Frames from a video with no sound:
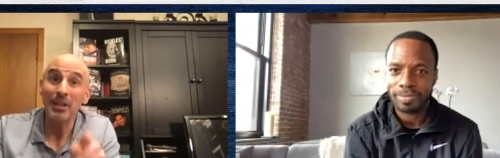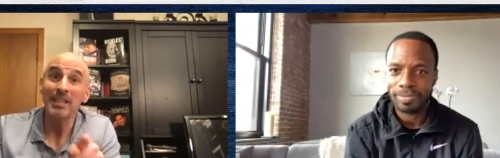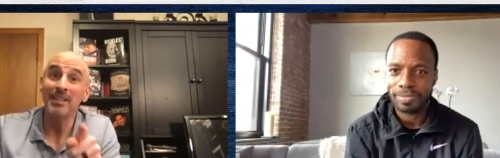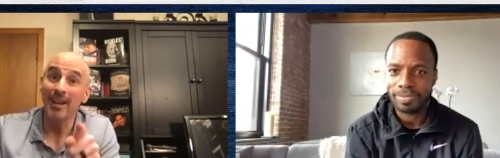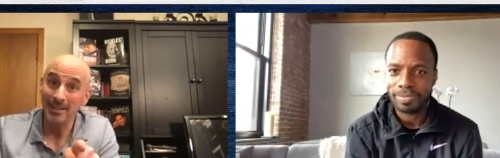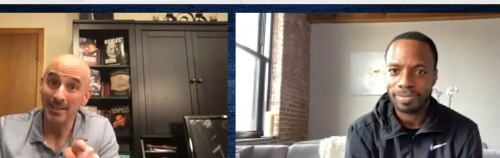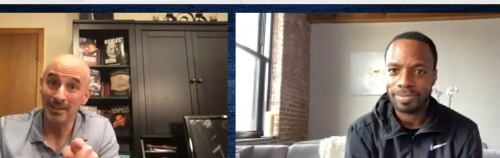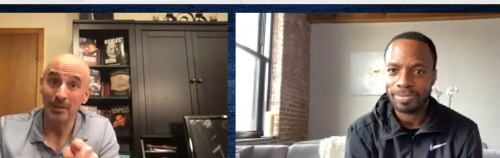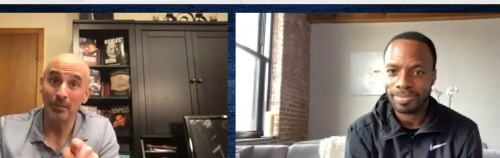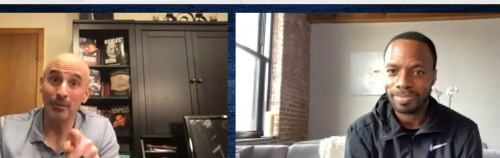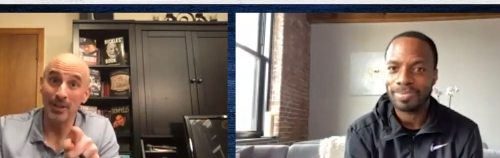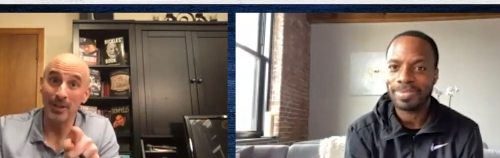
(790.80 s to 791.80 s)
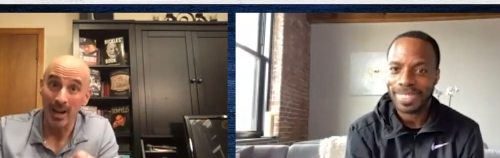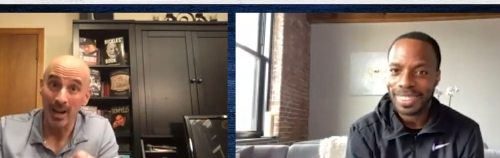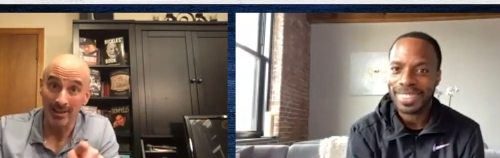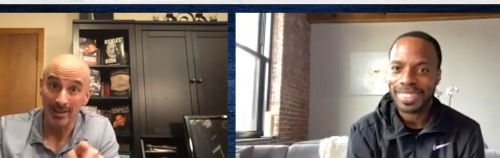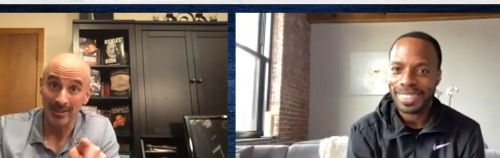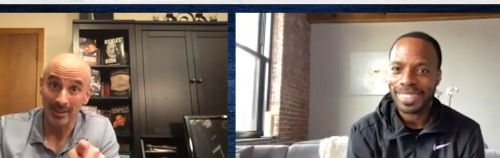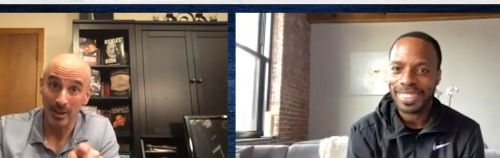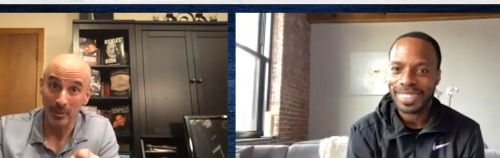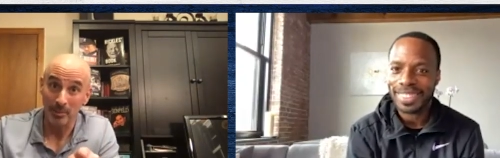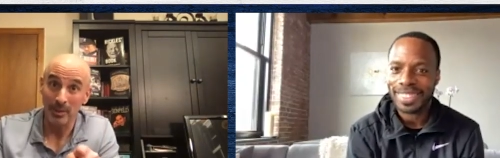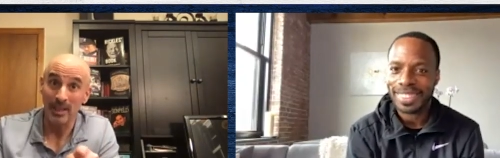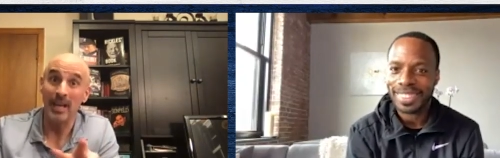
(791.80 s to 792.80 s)
Speaker 1: dicey for Giannis and
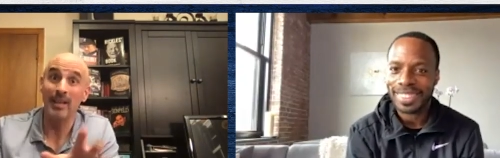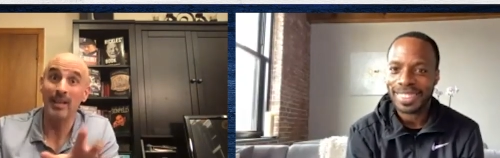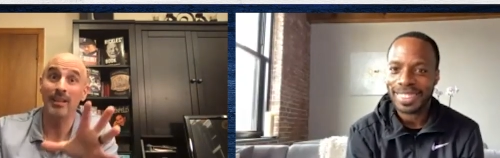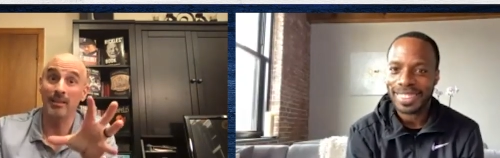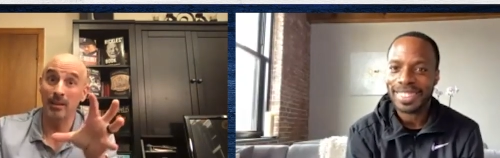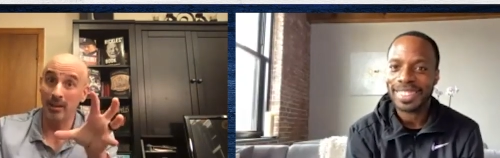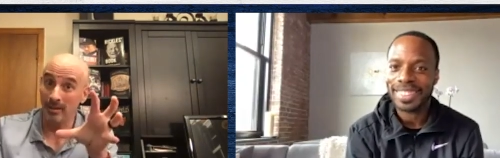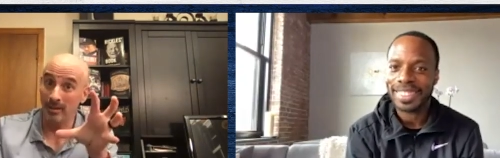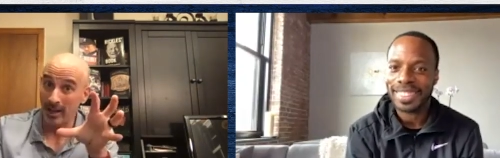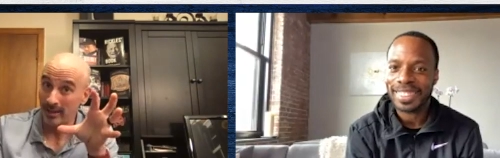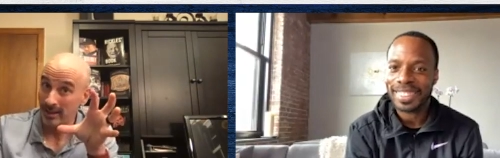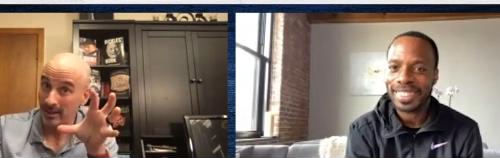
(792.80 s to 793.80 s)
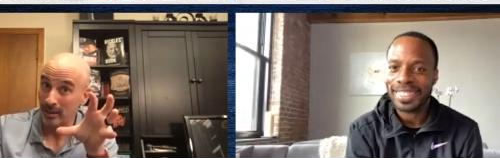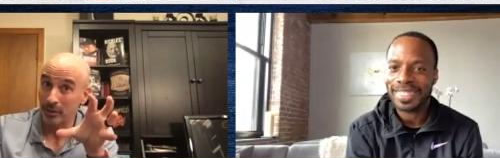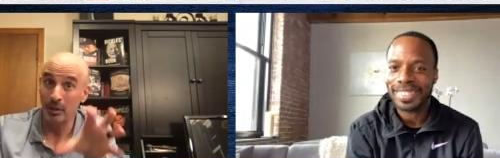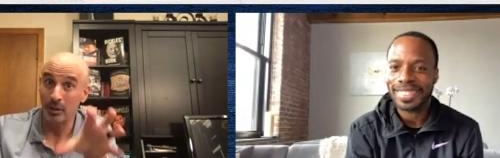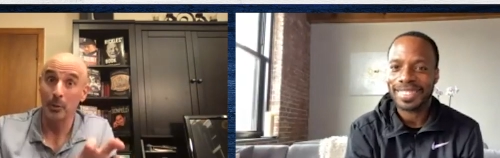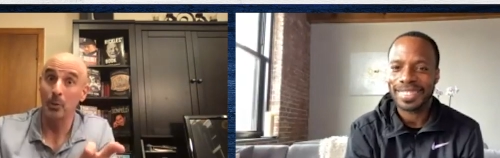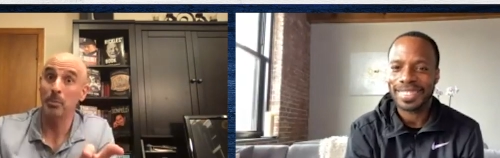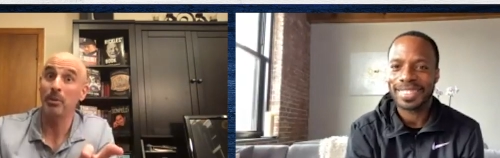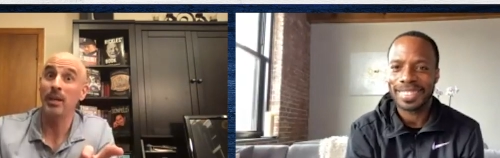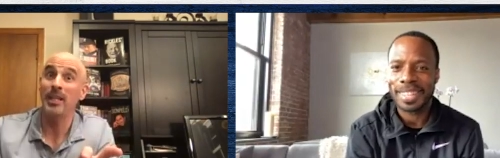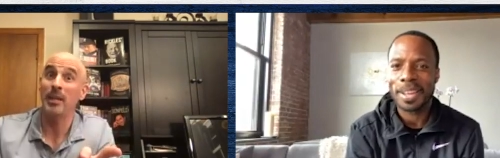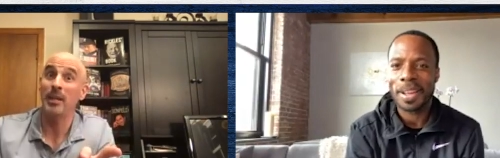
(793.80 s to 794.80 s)
company. I think uh, I think the Thunder would
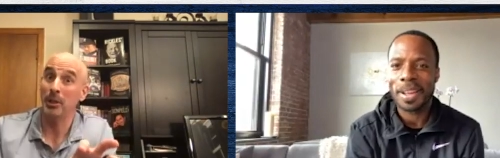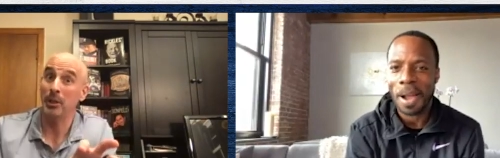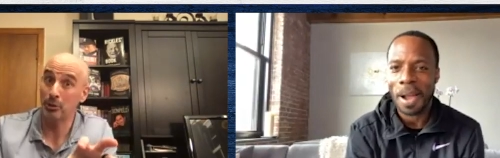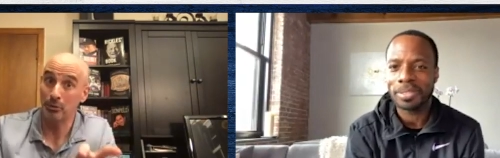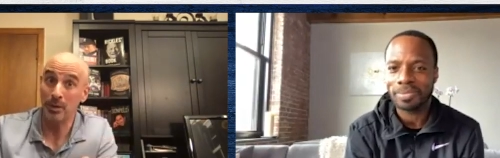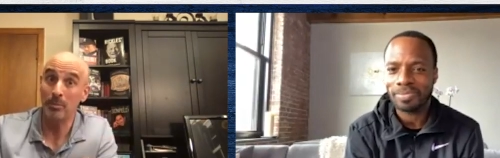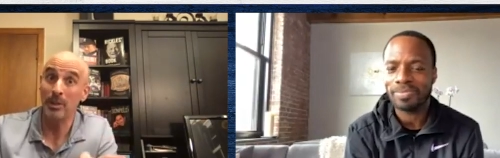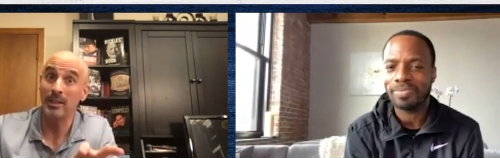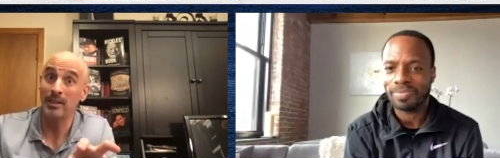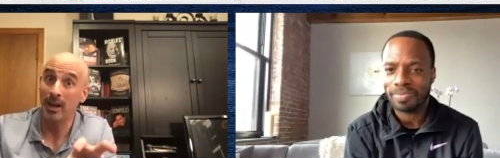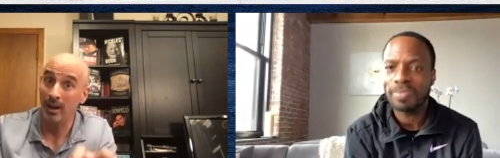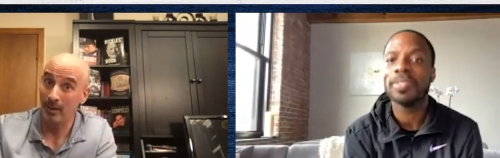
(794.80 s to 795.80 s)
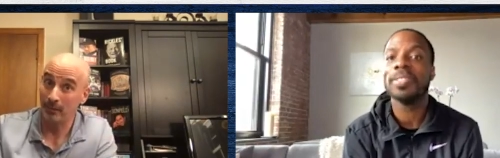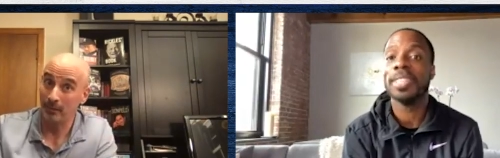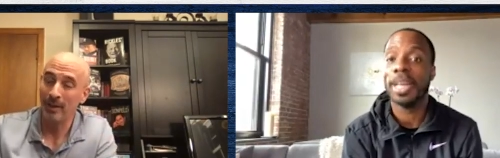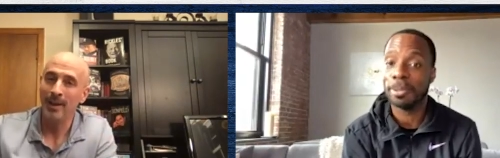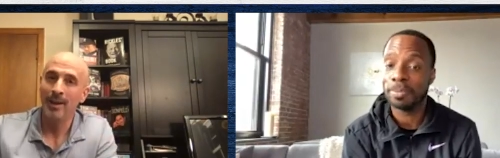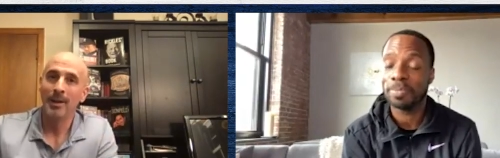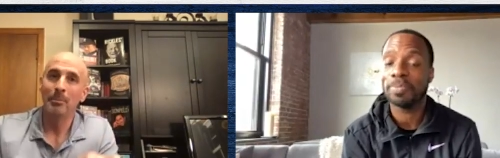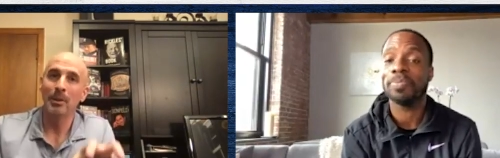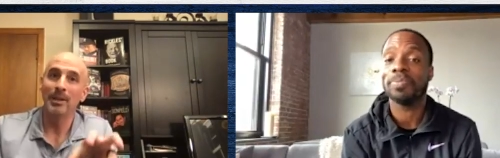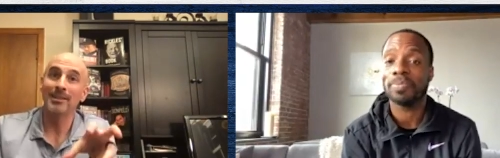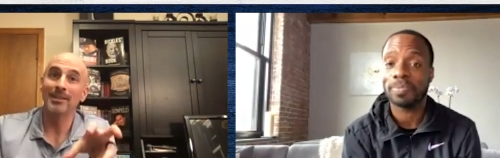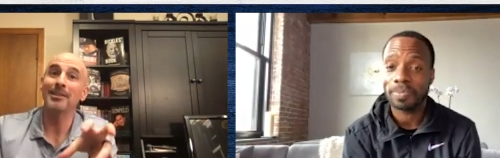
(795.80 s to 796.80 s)
play them extremely tough,
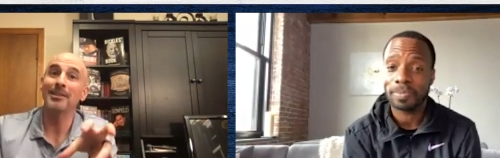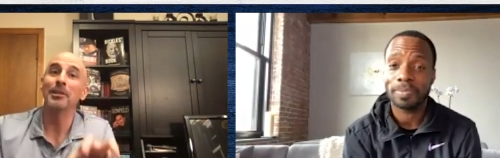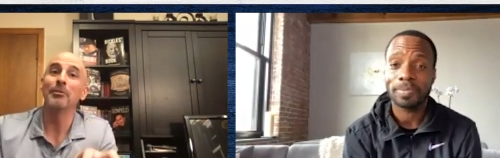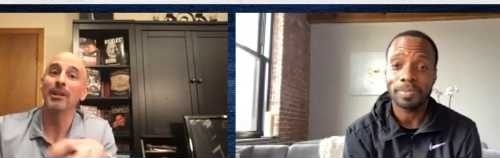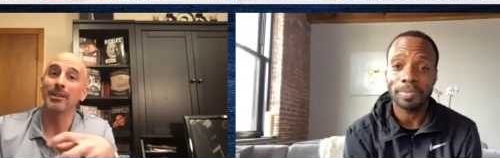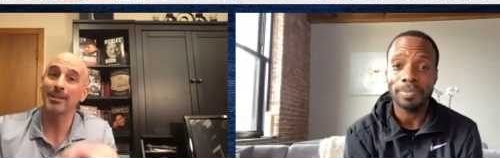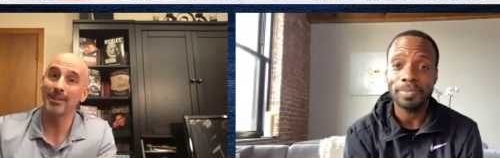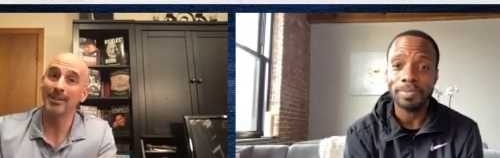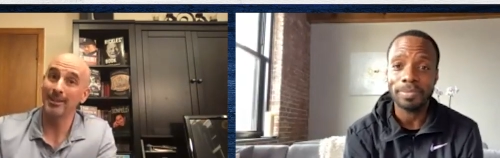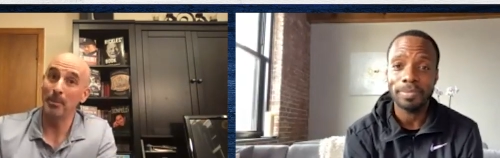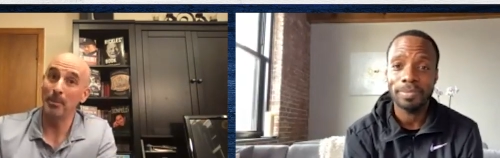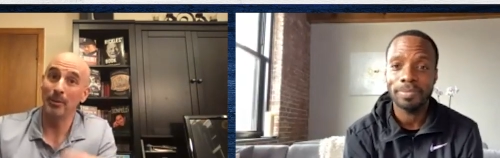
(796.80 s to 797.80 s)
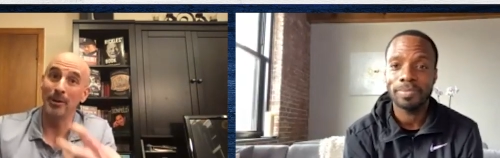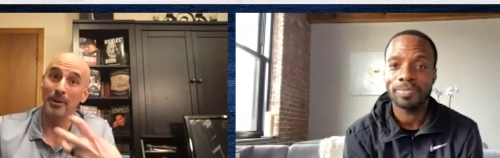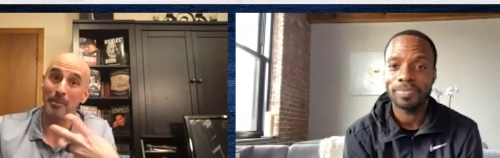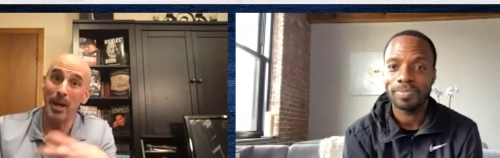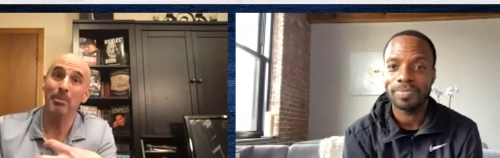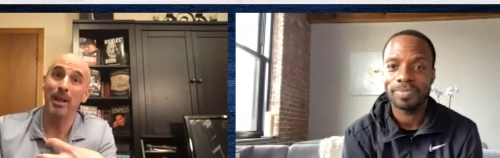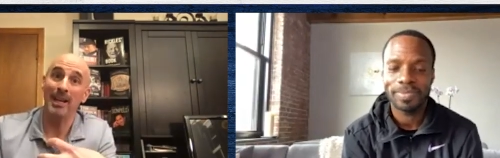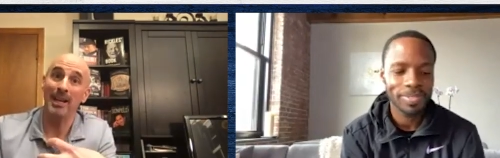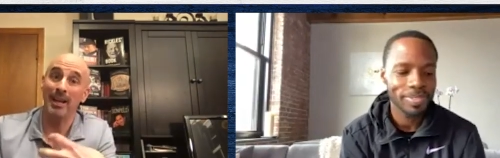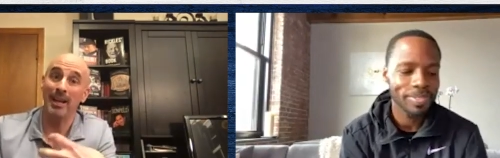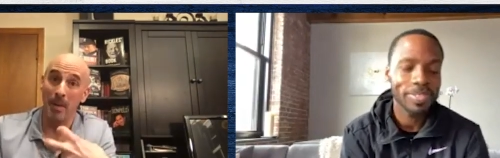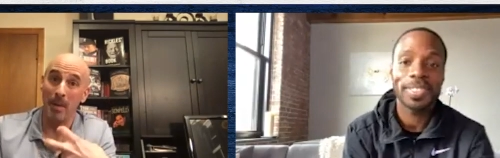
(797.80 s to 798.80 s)
but Cinderella's slipper in my blank
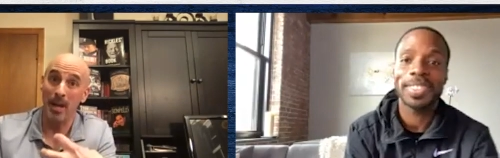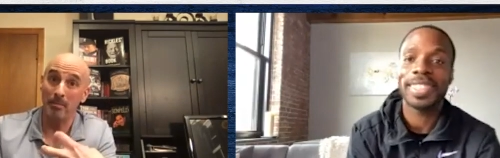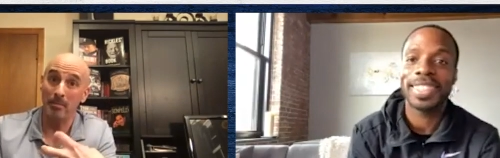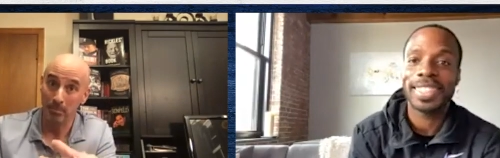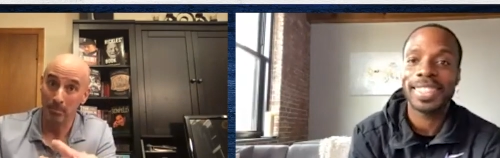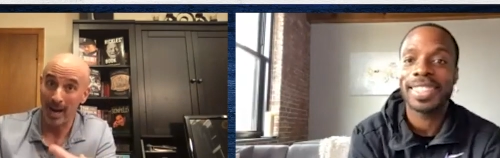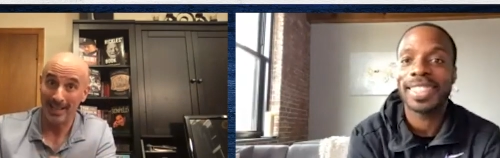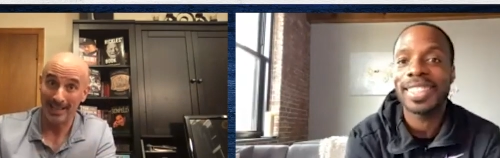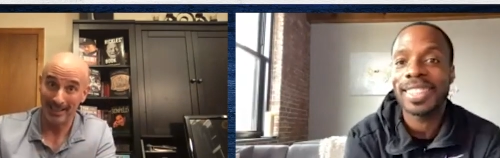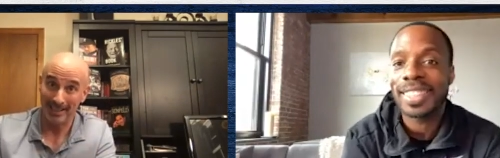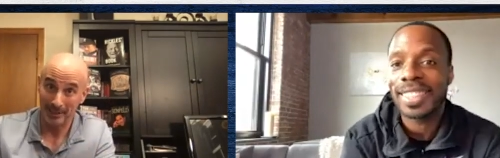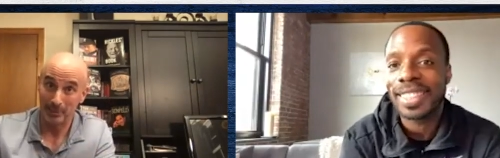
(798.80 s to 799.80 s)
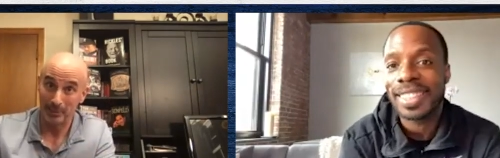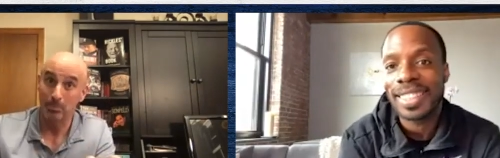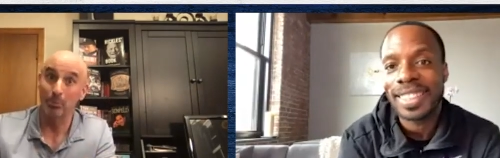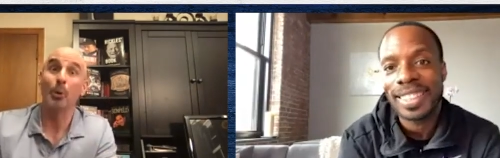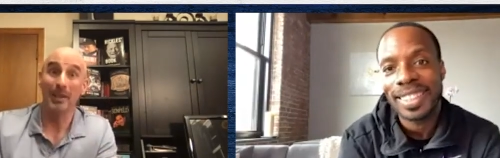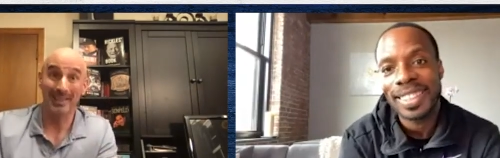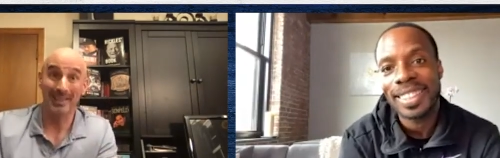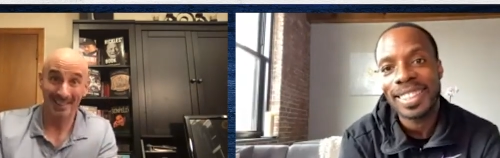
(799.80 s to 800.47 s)
in my bracket gets broken.